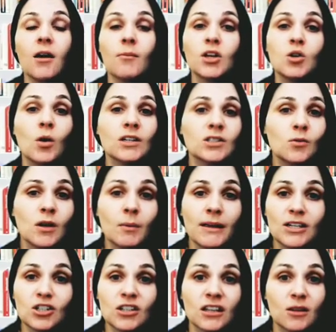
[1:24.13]
You also want to
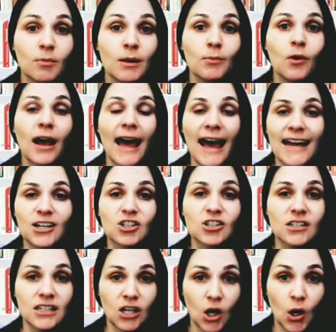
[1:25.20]
make sure that the people
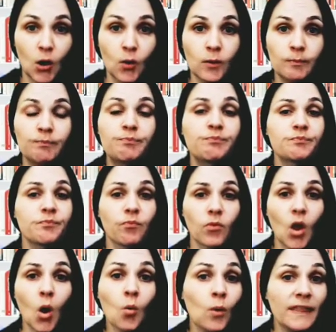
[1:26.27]
actually know
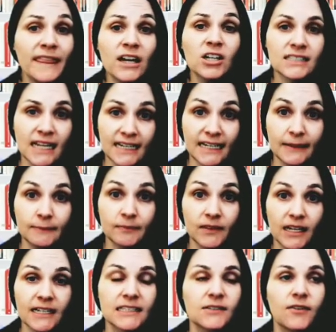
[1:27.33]
what they are signing.
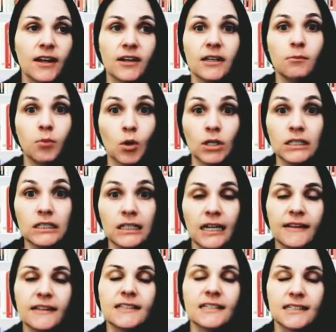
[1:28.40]
It's very important,
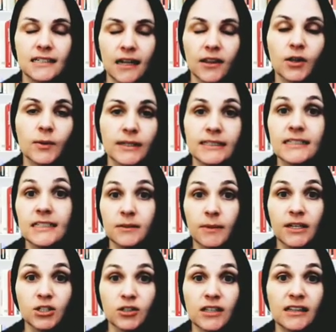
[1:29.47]
and this is another reason to
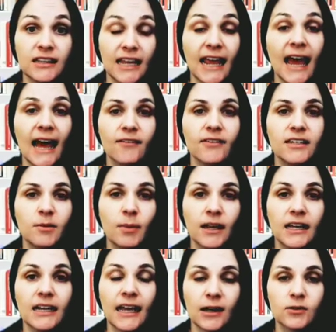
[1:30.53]
make sure that they have
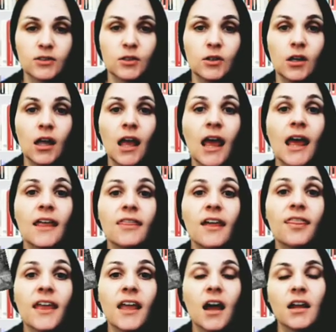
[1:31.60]
independent counsel,
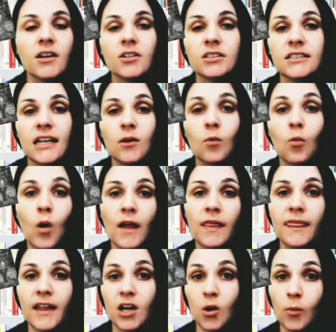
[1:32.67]
that they understand what
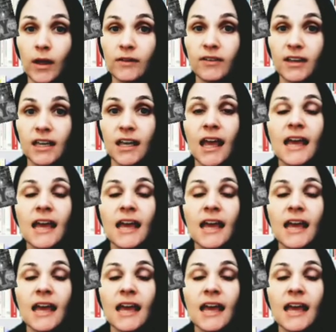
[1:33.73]
they are waiving.